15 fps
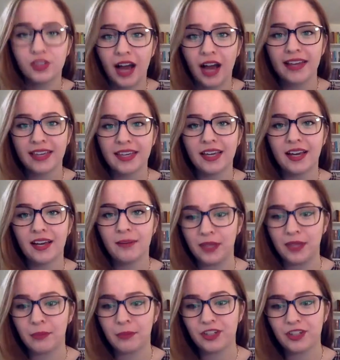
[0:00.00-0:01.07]
IKEA
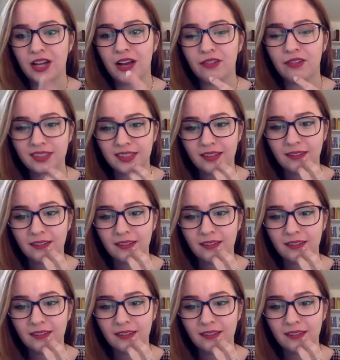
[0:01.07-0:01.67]
Billy bookshelves. Yeah.